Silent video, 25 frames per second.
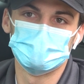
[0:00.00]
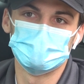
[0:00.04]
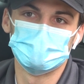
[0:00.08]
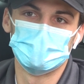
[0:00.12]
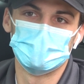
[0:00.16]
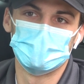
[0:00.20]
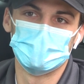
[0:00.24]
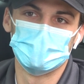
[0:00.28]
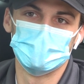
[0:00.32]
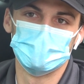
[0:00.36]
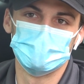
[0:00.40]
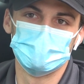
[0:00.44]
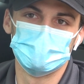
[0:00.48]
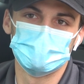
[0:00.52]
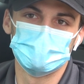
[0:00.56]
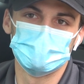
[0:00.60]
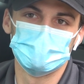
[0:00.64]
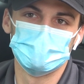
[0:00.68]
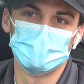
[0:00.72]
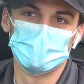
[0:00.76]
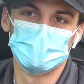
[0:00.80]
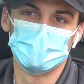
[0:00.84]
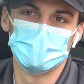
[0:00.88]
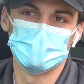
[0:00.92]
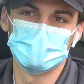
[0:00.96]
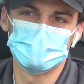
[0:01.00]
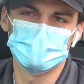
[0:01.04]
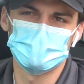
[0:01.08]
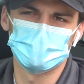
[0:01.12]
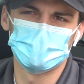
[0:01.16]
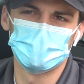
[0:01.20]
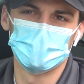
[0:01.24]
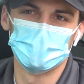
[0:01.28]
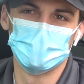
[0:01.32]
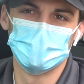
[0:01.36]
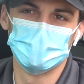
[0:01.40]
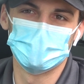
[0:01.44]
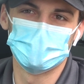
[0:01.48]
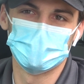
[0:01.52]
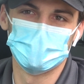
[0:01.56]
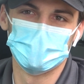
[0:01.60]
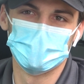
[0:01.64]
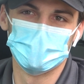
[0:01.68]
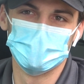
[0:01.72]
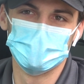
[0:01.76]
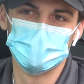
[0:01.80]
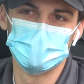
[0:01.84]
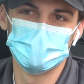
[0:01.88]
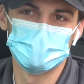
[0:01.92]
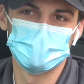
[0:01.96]
My my. Like, yeah, your
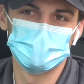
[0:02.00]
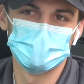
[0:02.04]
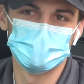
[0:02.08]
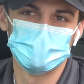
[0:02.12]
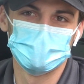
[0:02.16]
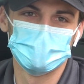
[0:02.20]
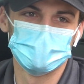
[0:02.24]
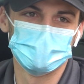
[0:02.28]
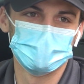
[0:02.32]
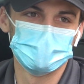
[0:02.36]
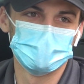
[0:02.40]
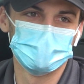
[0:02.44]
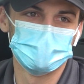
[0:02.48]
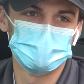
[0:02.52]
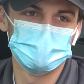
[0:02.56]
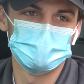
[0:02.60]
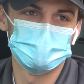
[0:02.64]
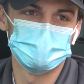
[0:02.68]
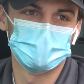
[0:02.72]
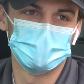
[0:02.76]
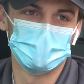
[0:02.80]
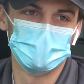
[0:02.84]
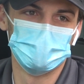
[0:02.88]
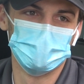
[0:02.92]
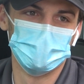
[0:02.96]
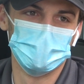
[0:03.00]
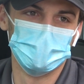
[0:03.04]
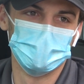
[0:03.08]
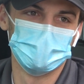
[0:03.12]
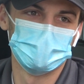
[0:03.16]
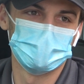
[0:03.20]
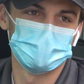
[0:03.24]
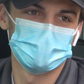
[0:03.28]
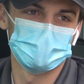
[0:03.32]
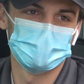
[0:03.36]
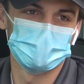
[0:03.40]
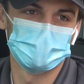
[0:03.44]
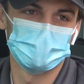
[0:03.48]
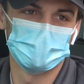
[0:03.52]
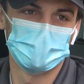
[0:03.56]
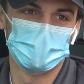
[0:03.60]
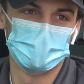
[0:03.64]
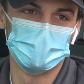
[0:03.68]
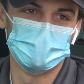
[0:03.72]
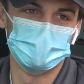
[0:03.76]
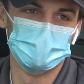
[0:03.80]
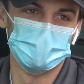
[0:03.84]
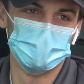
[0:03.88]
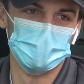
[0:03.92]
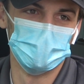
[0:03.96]
card? BSI. I mean, I
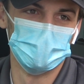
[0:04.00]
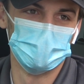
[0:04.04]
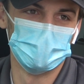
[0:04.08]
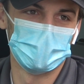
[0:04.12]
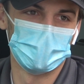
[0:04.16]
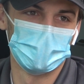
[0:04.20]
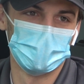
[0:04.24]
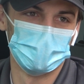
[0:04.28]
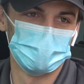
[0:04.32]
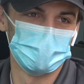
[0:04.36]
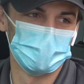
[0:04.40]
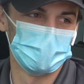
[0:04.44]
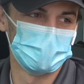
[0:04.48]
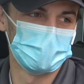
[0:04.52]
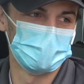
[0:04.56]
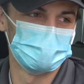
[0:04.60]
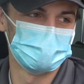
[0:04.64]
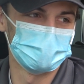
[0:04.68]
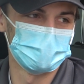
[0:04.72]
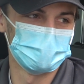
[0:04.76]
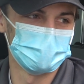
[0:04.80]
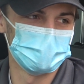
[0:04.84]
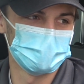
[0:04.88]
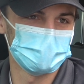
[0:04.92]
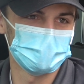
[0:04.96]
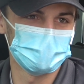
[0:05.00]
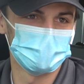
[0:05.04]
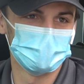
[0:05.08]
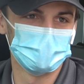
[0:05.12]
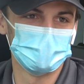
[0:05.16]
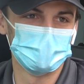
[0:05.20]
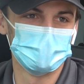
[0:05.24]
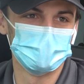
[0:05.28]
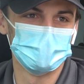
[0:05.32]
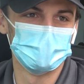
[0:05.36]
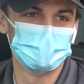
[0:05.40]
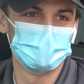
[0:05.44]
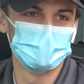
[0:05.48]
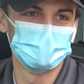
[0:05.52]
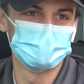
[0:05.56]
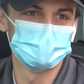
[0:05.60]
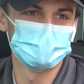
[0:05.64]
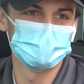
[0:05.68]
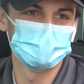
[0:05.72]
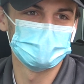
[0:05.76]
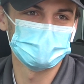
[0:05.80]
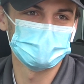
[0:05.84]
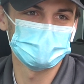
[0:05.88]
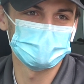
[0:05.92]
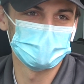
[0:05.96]
do, but I don't feel comfortable showing you guys.
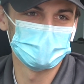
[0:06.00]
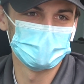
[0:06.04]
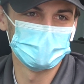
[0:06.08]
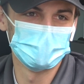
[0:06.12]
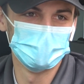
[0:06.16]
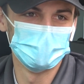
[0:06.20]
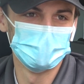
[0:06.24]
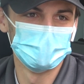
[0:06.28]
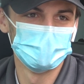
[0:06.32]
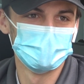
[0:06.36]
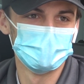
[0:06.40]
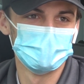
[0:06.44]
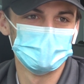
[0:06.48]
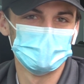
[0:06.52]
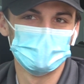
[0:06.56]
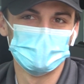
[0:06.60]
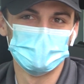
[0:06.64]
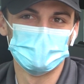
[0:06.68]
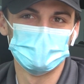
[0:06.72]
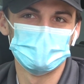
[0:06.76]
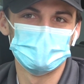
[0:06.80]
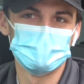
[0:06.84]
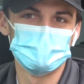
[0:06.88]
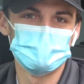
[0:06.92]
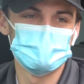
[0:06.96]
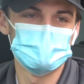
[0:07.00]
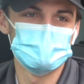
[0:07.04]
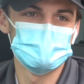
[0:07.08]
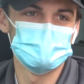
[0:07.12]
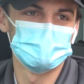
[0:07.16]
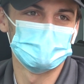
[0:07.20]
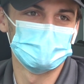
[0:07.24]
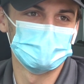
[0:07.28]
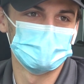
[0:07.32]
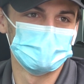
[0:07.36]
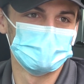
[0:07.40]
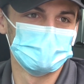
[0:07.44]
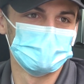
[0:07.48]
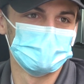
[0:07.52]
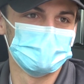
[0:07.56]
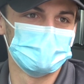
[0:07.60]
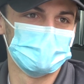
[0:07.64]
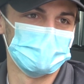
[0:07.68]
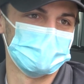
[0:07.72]
oh, you don't? Nah, understandable.